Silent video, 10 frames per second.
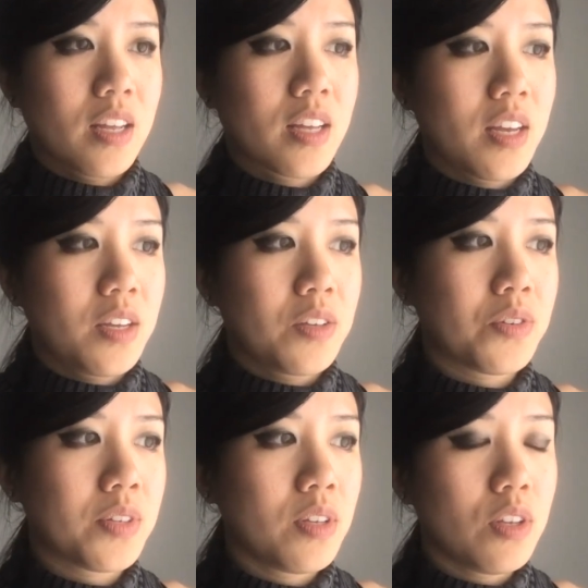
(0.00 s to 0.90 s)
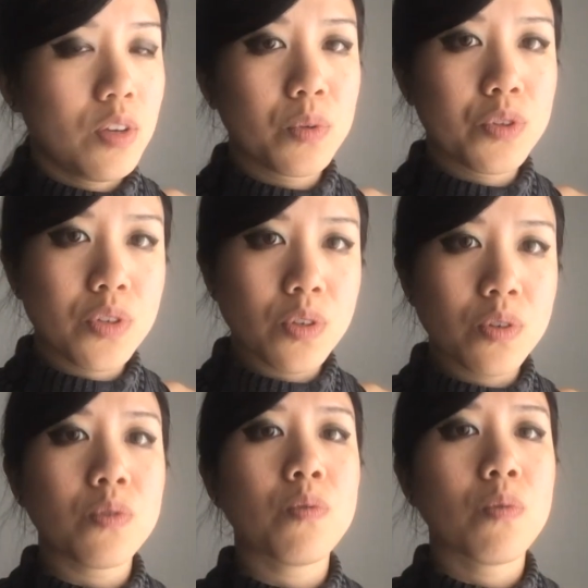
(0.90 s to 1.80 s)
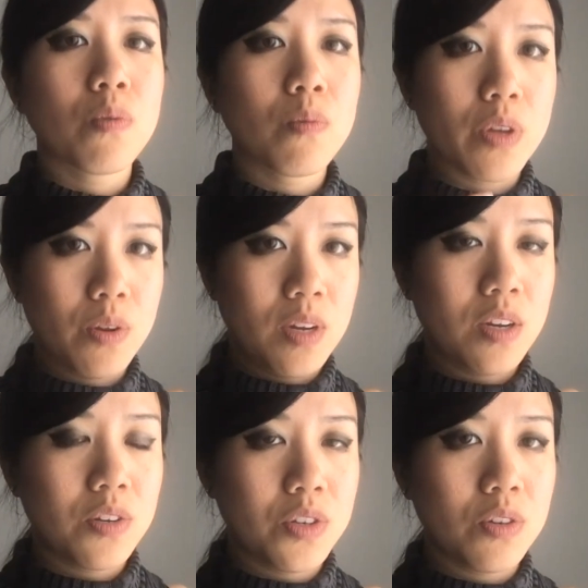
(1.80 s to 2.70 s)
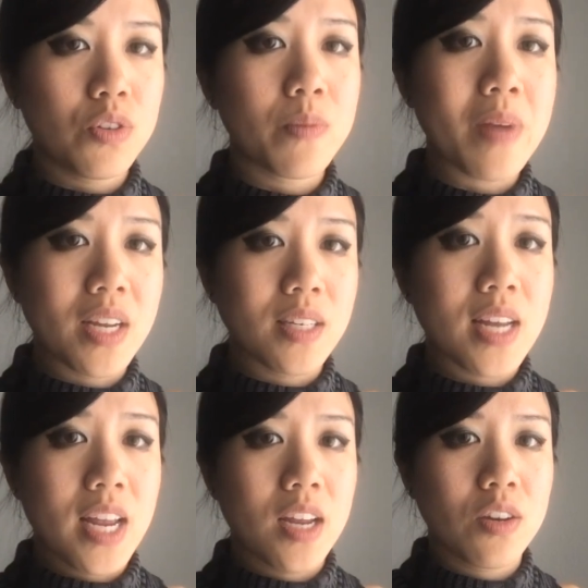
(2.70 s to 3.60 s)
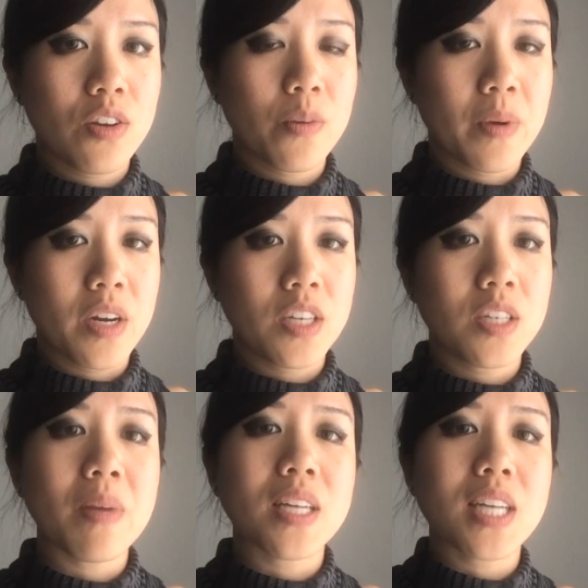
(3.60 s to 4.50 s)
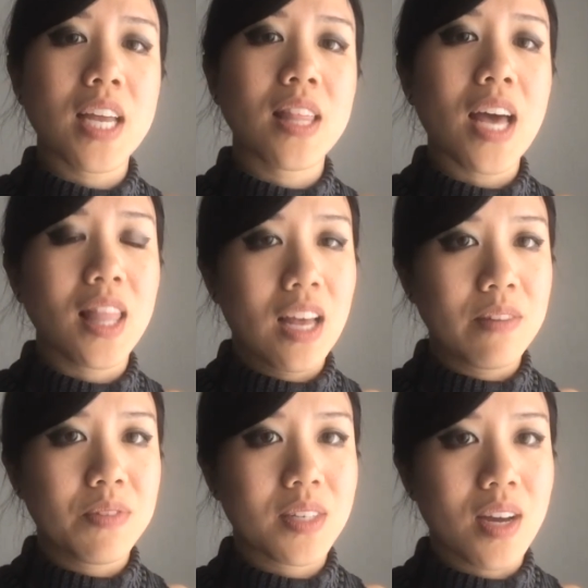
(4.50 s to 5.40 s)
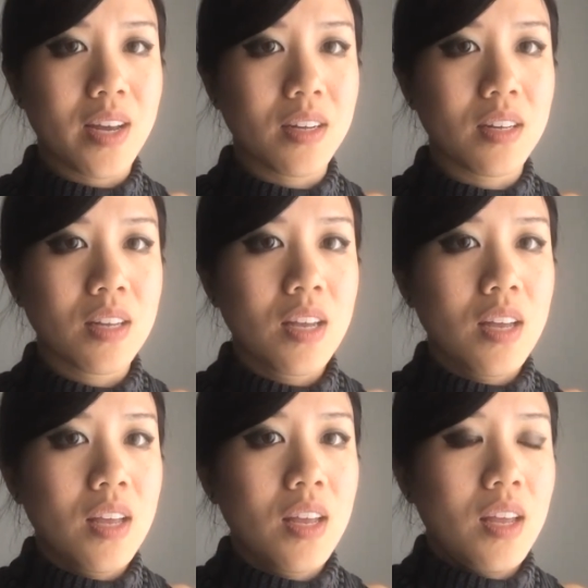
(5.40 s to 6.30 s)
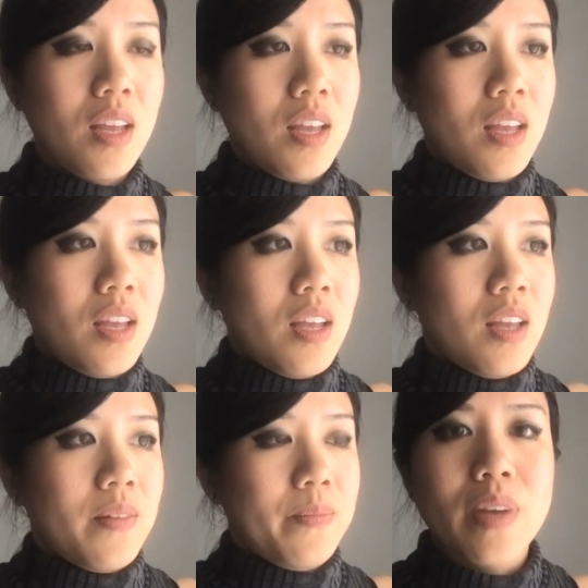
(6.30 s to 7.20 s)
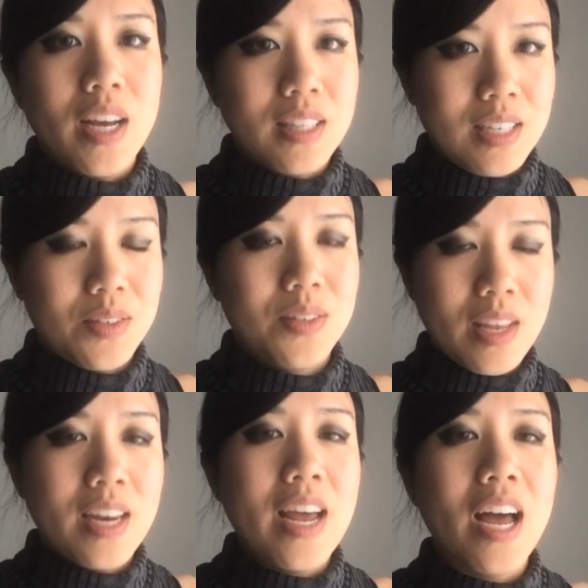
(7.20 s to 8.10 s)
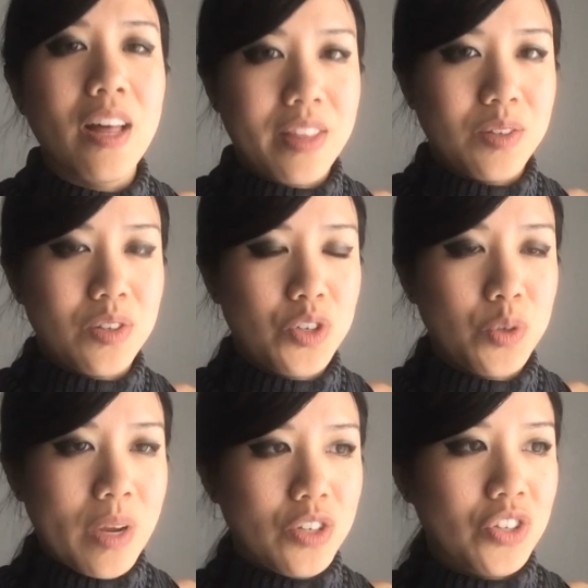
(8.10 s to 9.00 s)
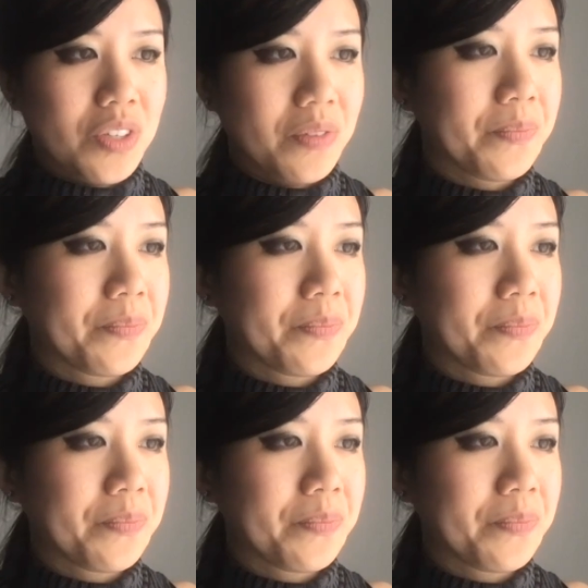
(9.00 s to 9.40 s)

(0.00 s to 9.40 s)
because you will do what you need to do to maintain your body, to maintain that lifestyle, at least in a healthy situation.